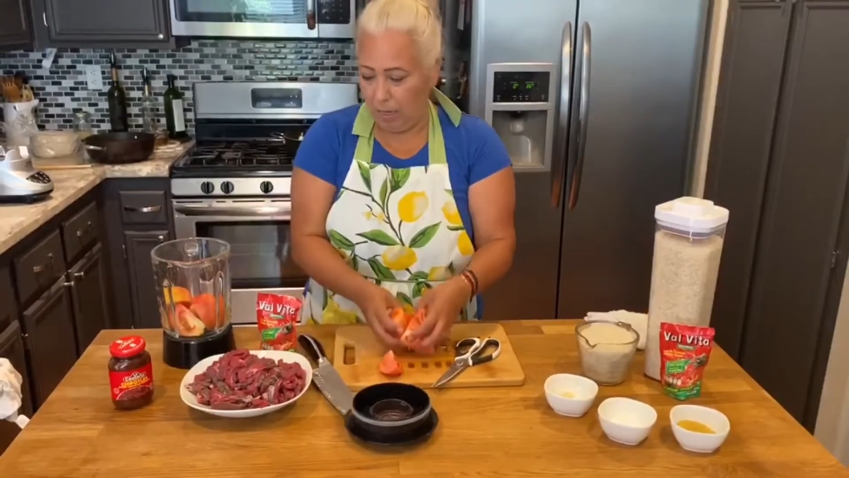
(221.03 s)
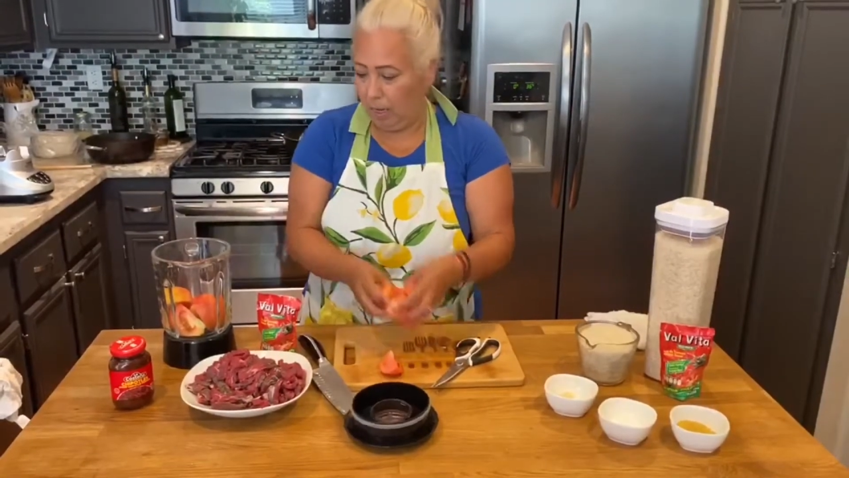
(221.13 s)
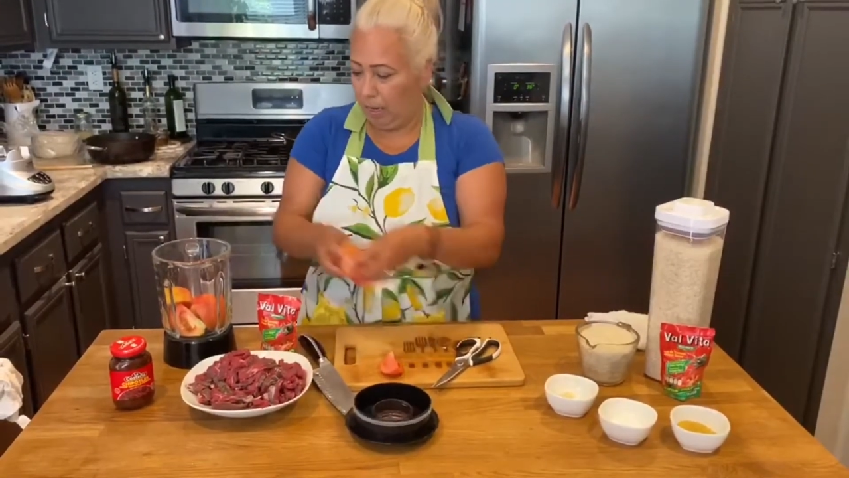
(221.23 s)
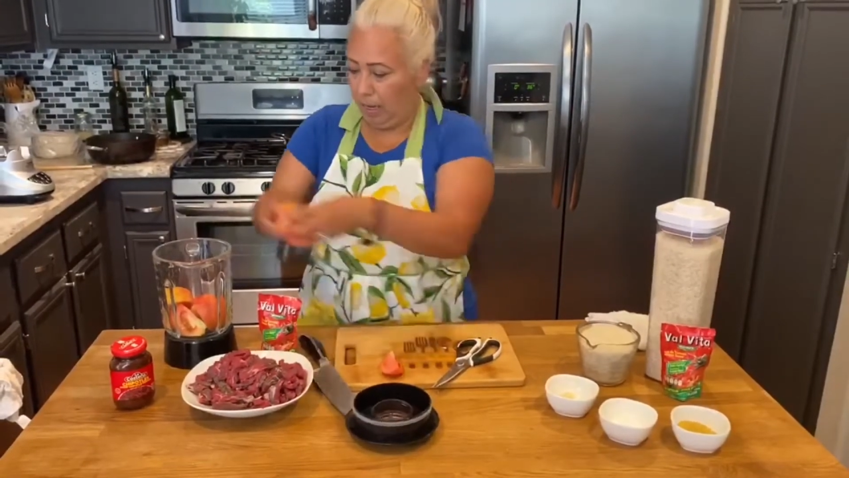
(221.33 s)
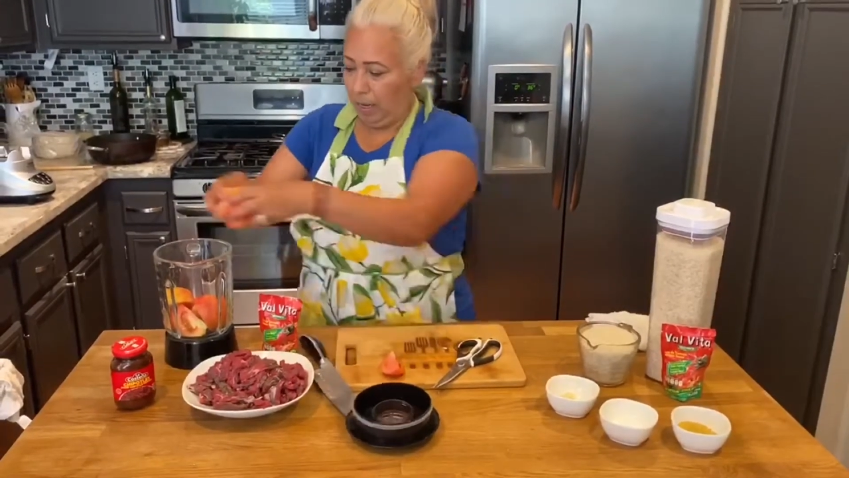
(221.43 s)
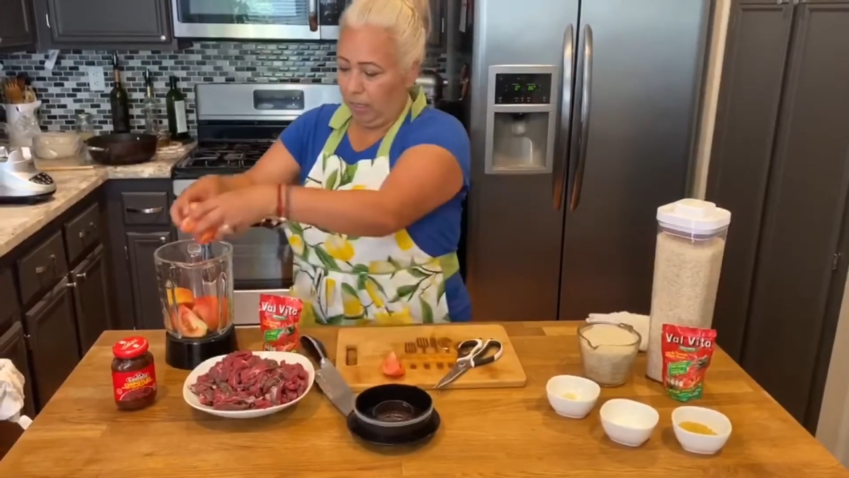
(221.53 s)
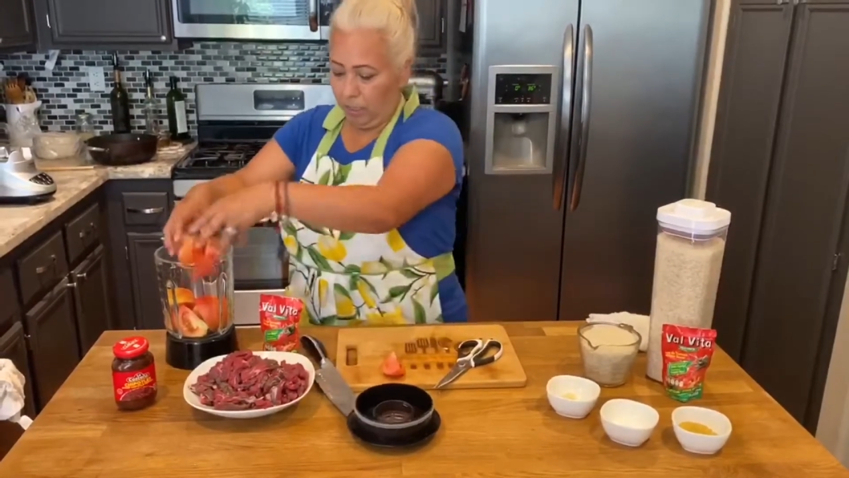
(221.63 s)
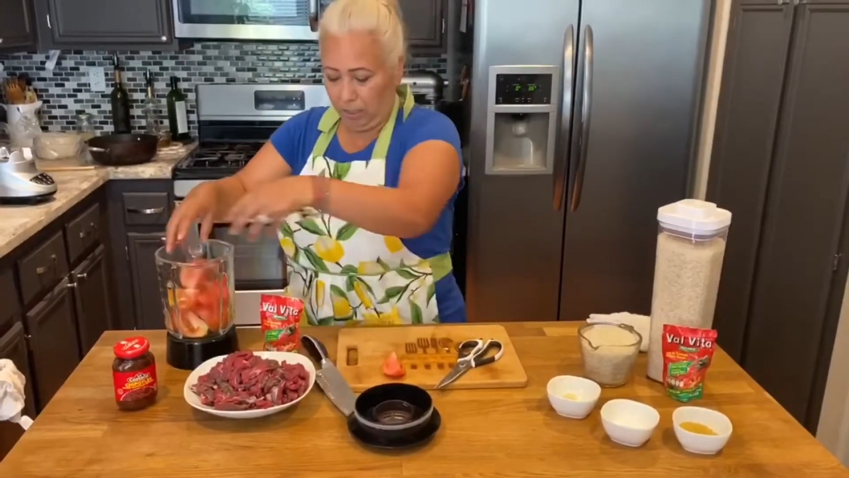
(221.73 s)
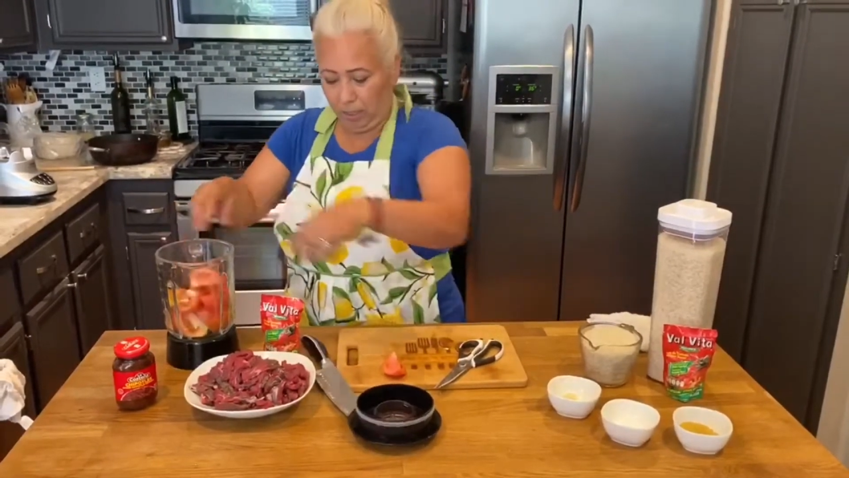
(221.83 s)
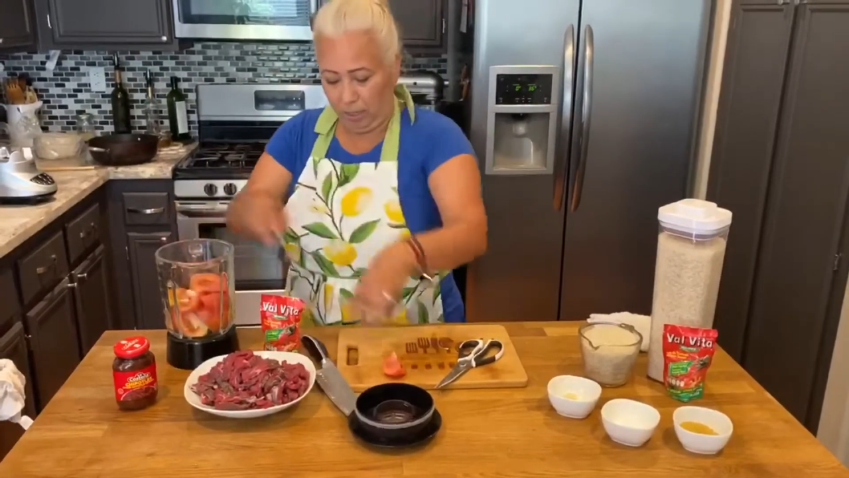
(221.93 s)
And to
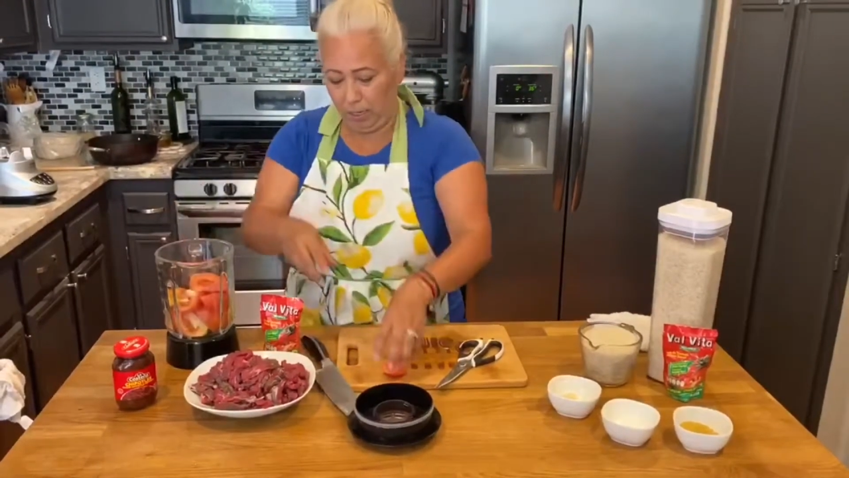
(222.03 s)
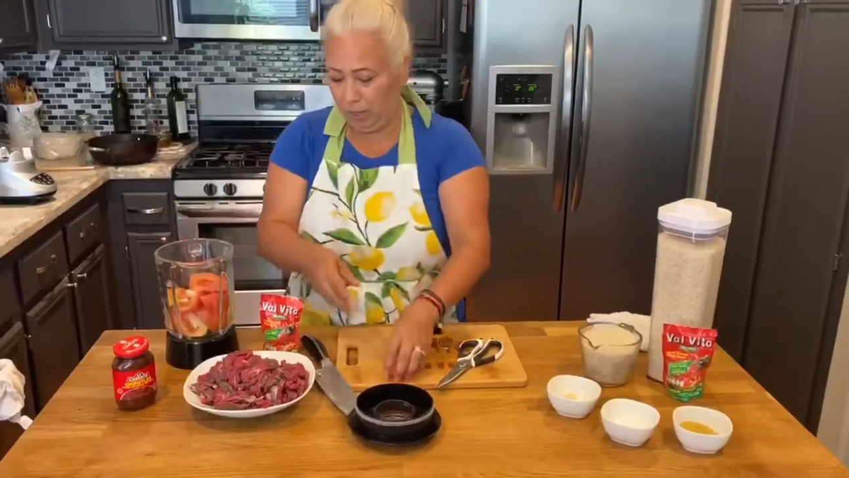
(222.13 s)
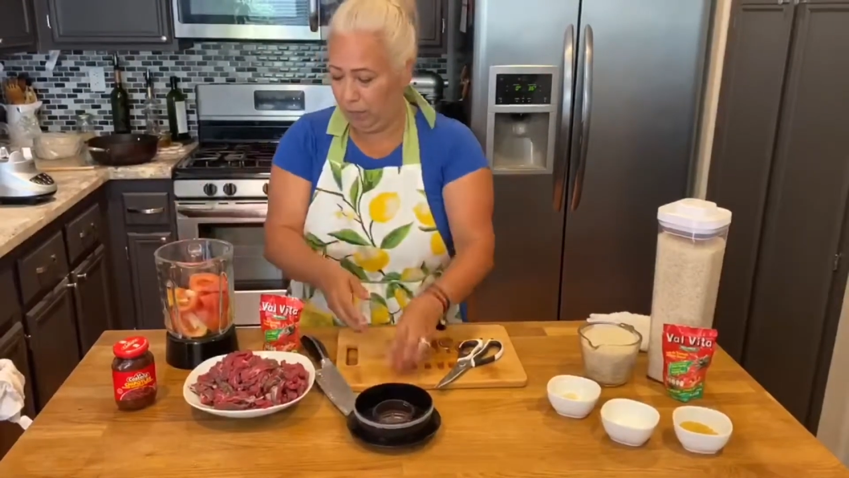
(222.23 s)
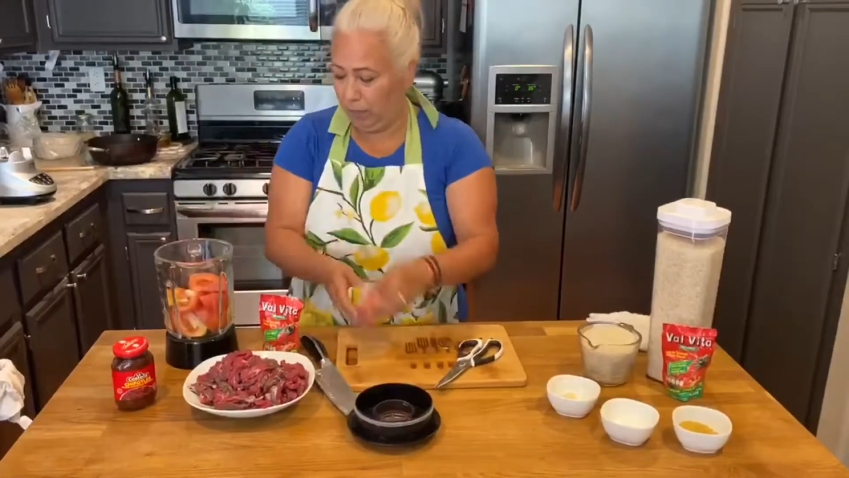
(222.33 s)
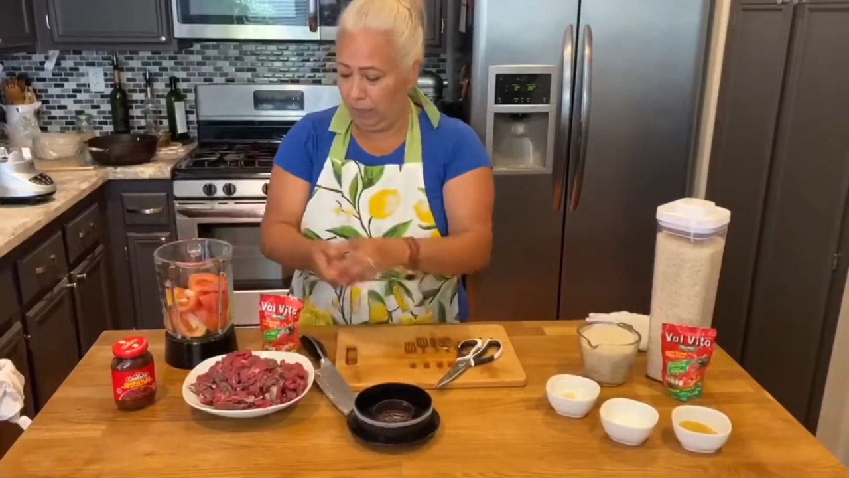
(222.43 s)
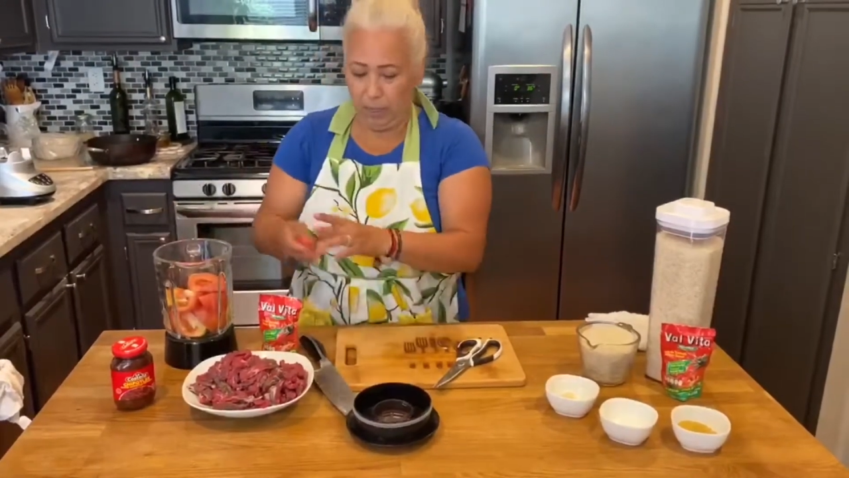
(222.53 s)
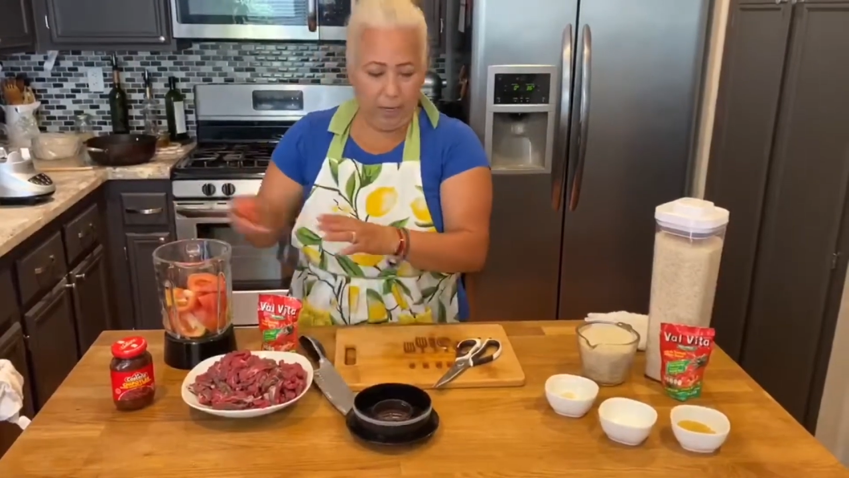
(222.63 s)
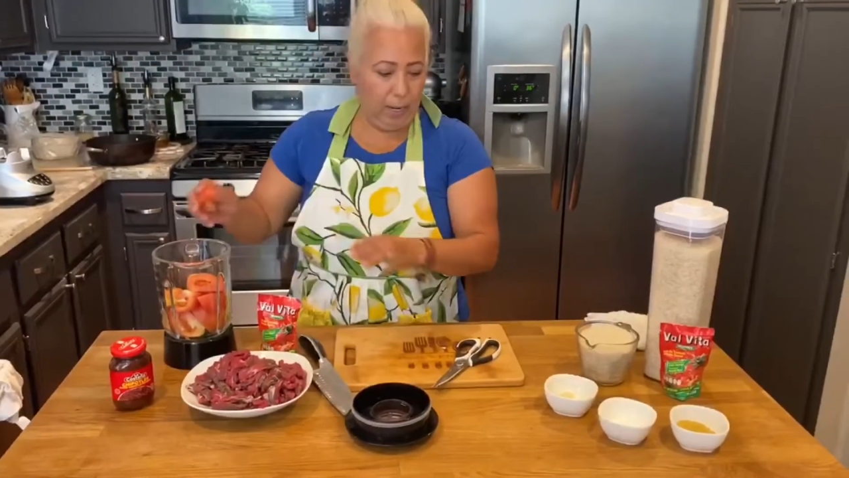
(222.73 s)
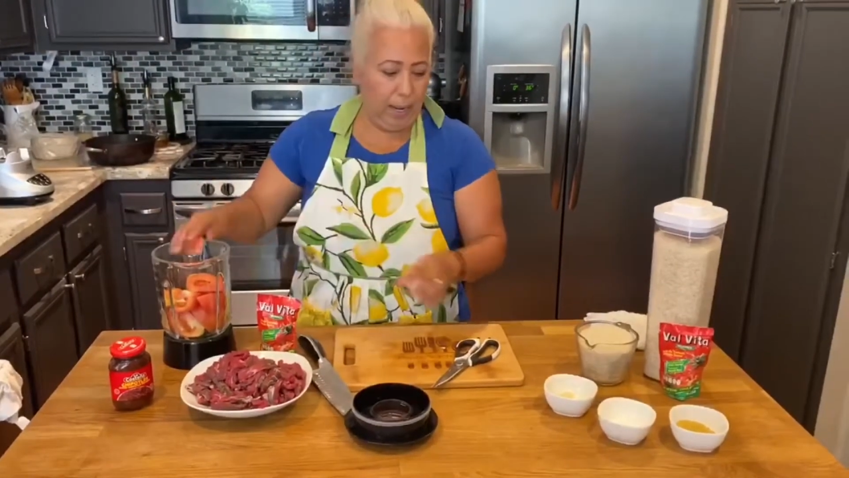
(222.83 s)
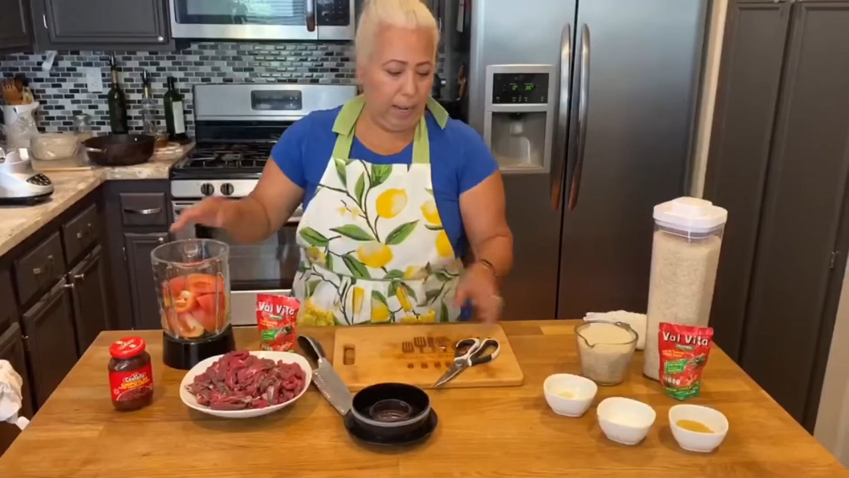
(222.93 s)
this, we're gonna
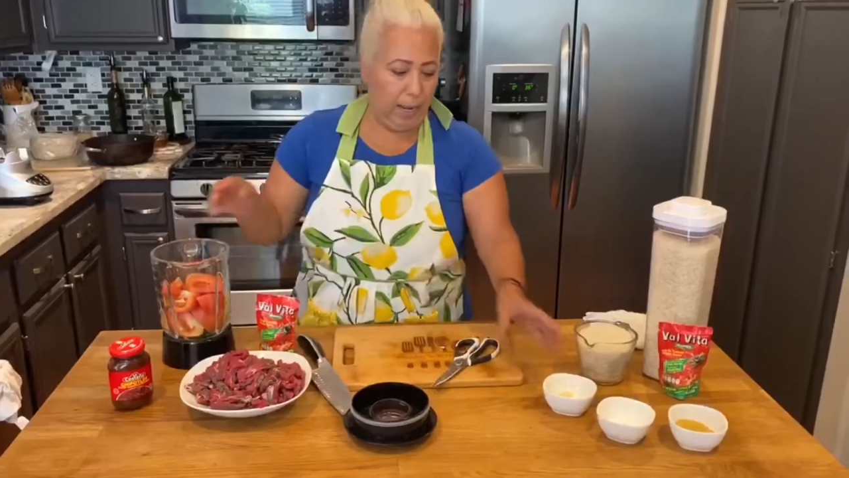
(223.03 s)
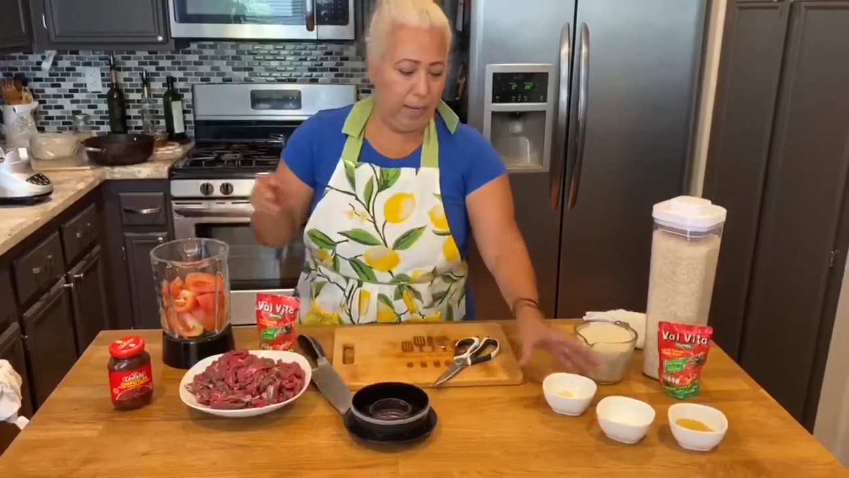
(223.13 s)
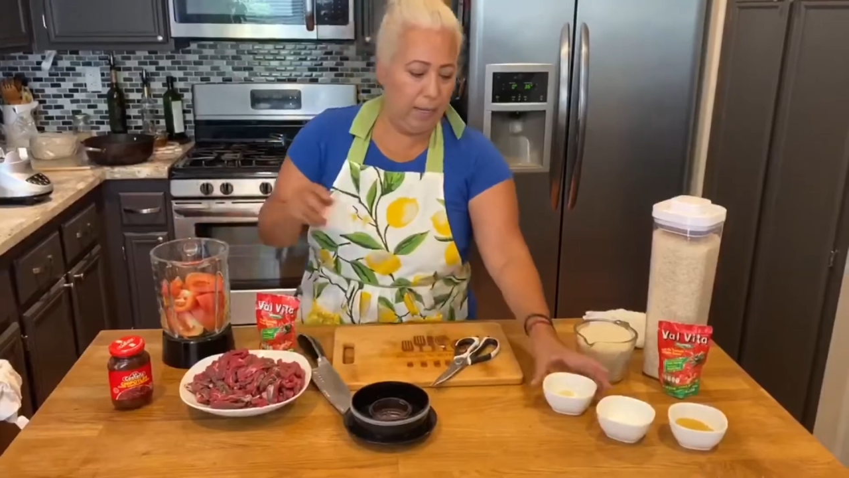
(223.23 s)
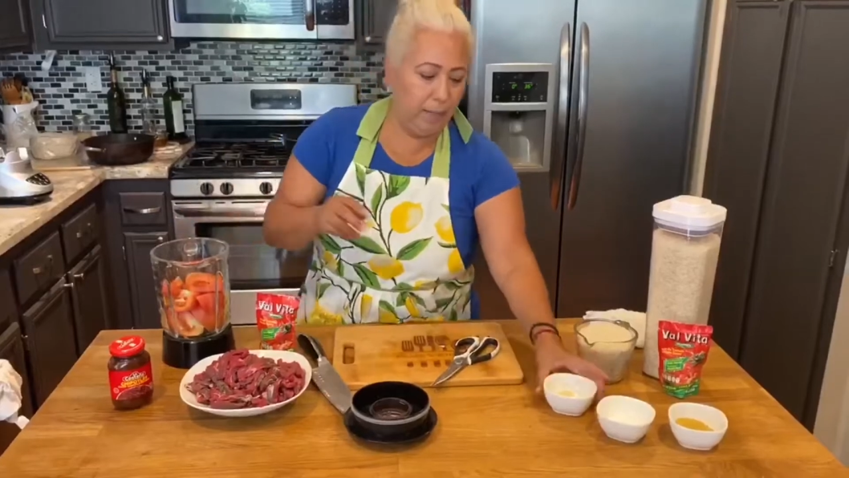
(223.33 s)
add,